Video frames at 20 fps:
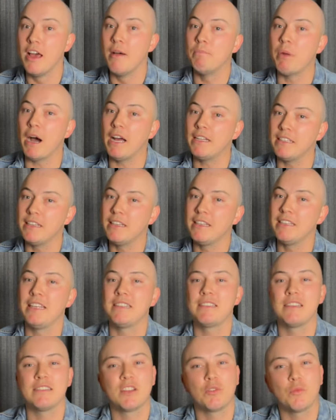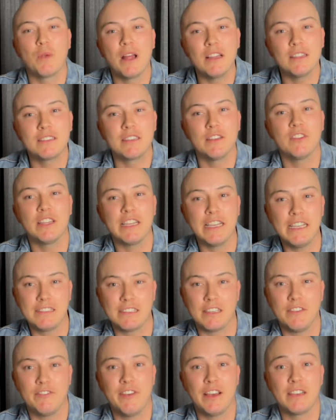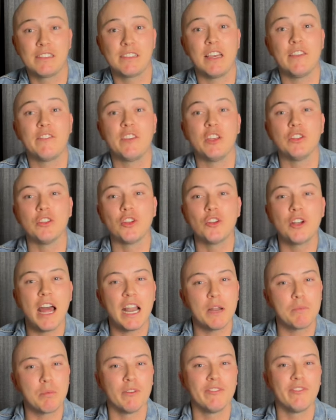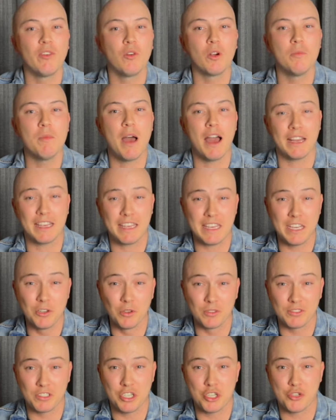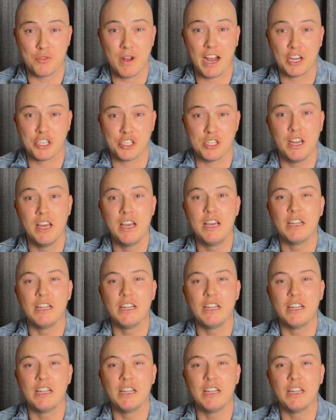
But this is a relatively easy fix if you learn how to perform a Kegel's contraction